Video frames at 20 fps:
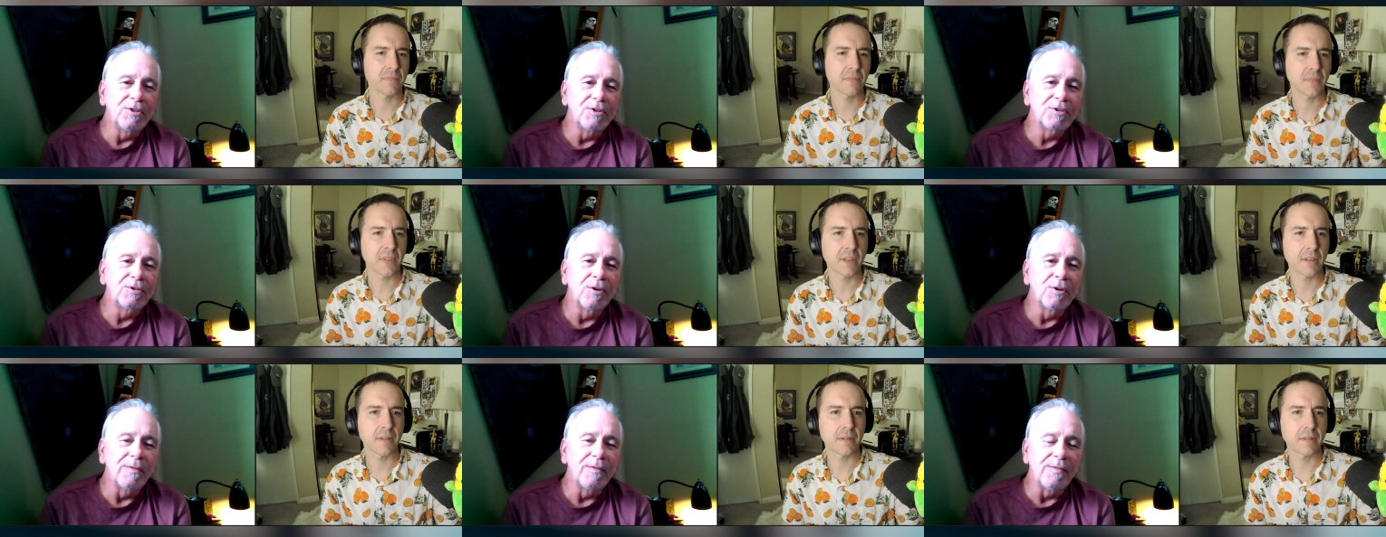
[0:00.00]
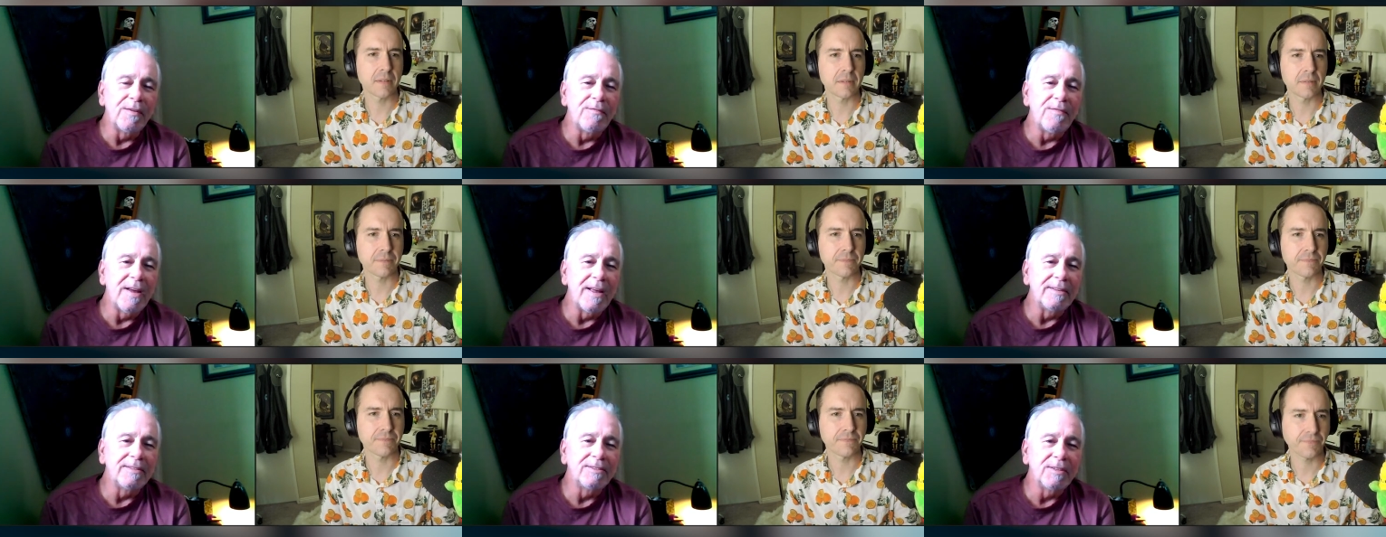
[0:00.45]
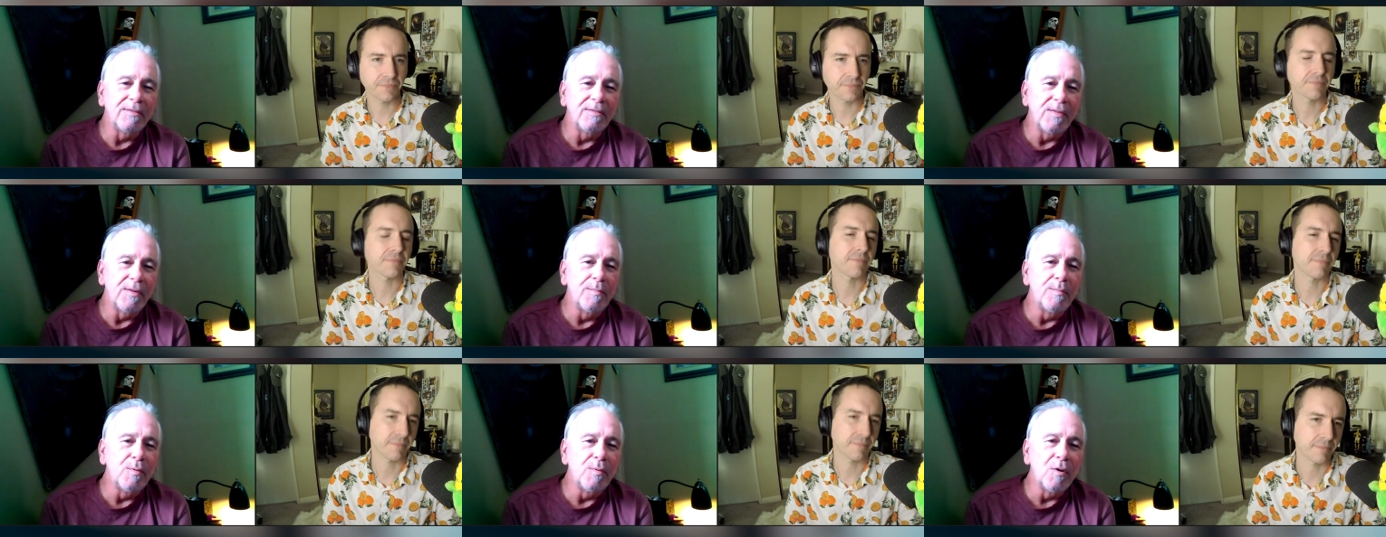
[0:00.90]
Speaker 1: the sort of events
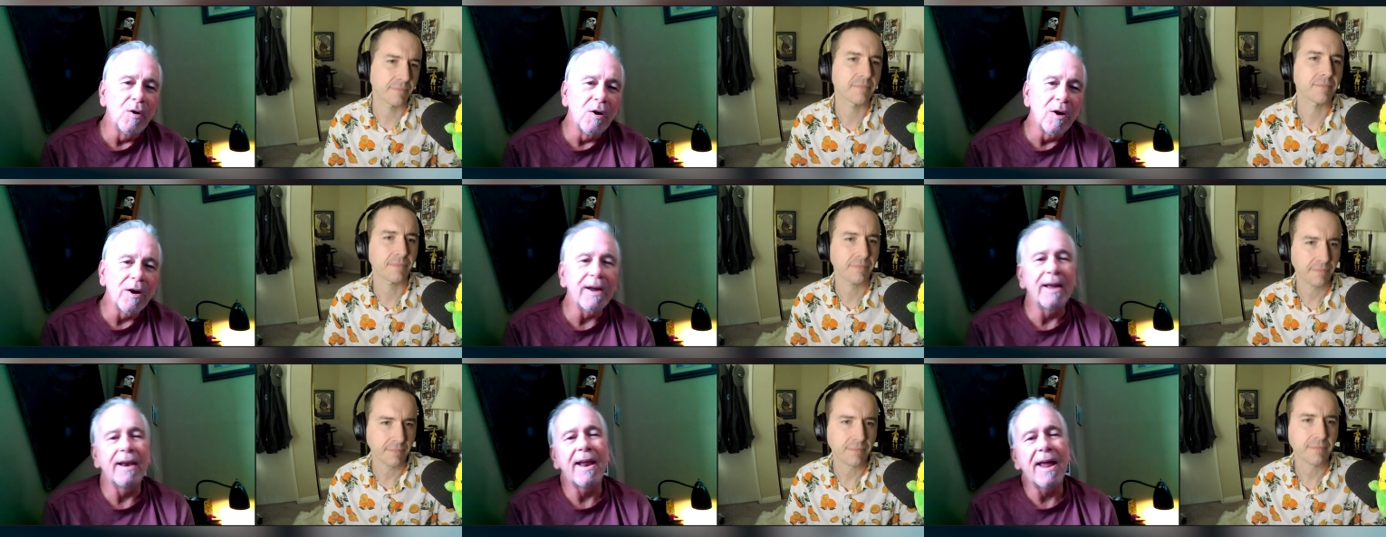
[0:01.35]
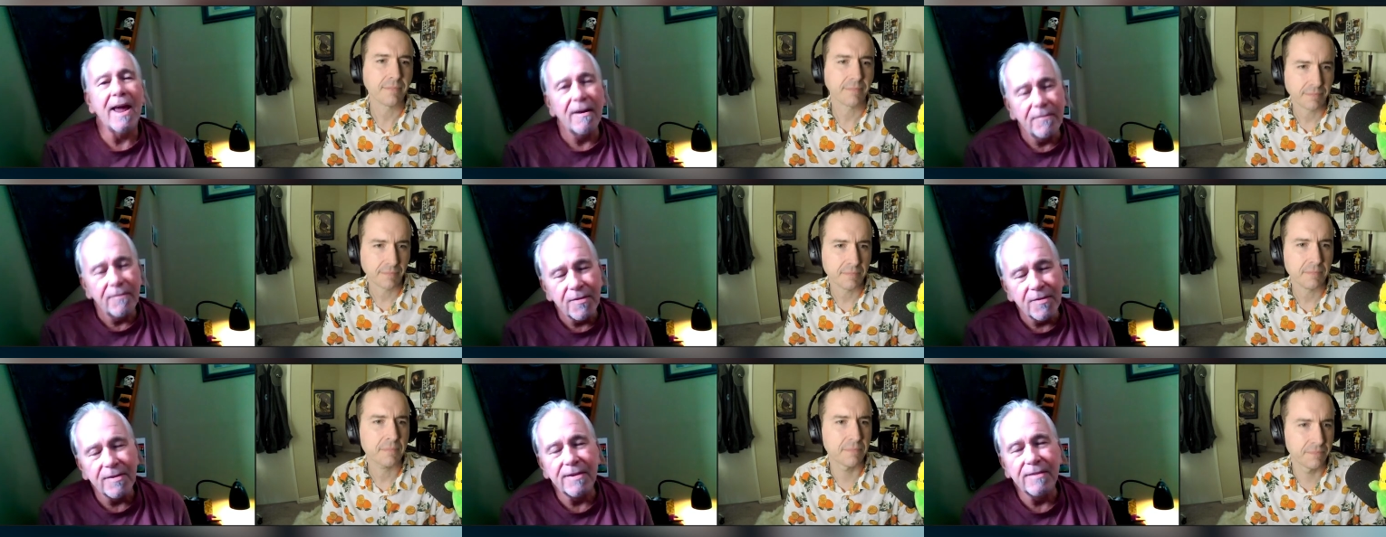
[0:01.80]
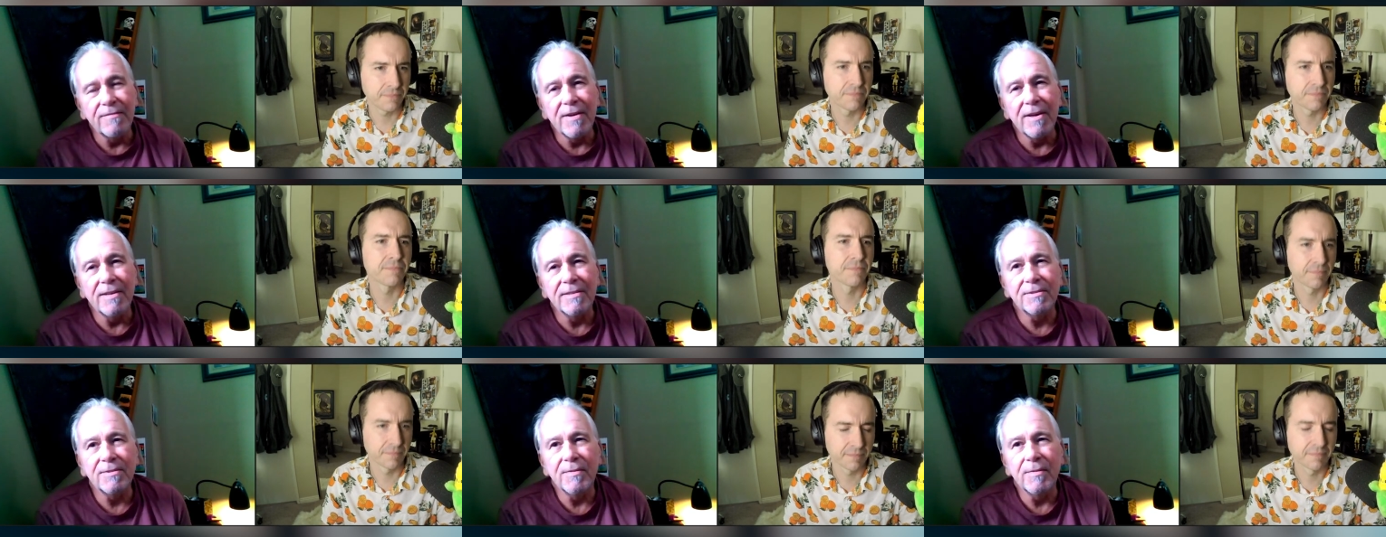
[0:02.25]
of the book and have the
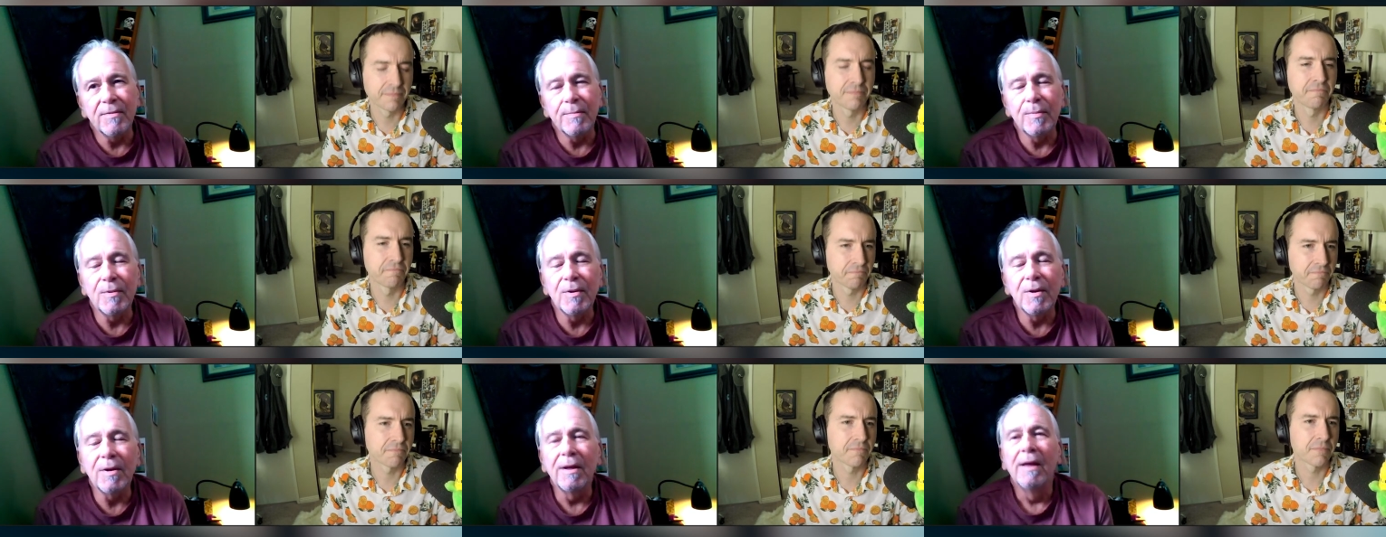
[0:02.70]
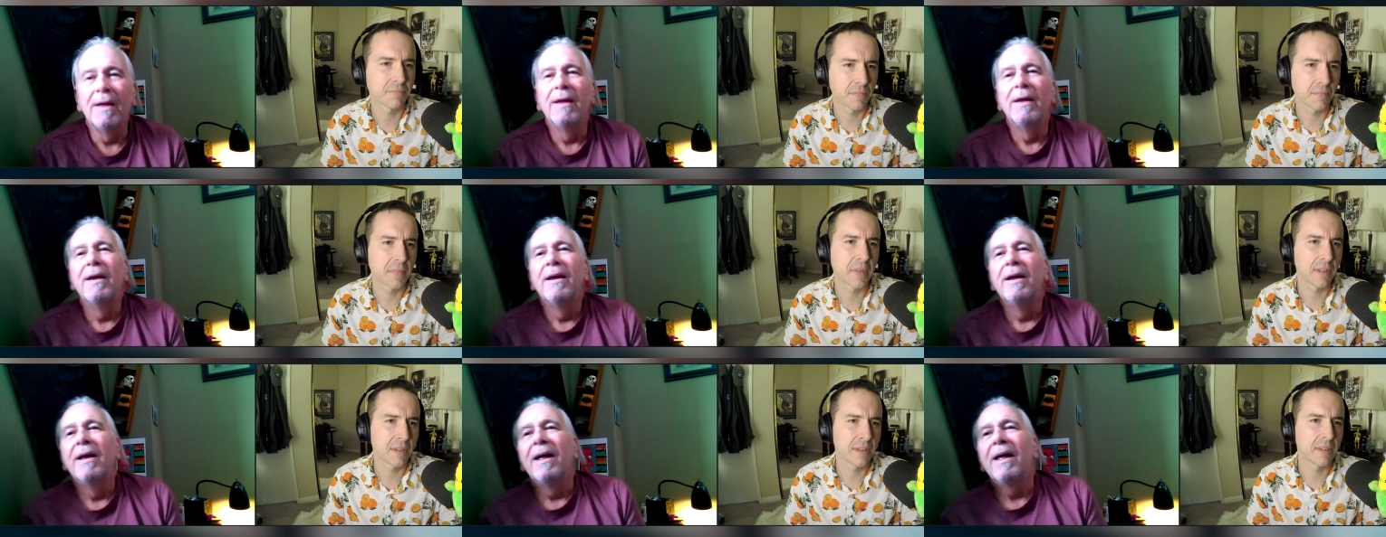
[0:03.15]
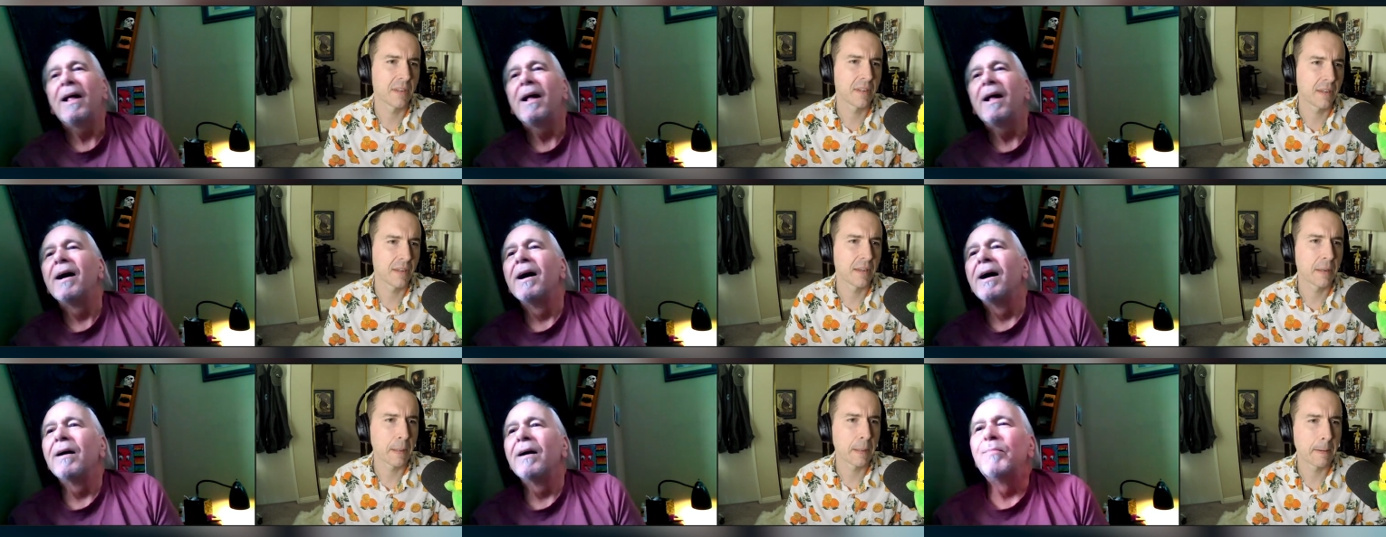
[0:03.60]
events of the book.
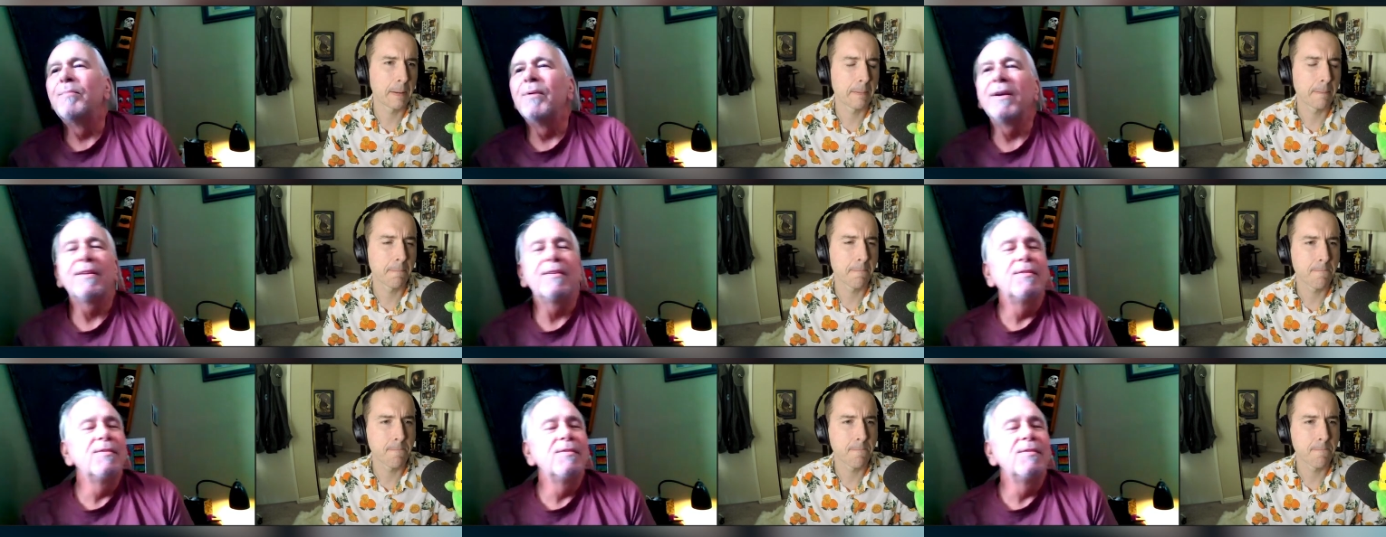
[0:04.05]
Uh, but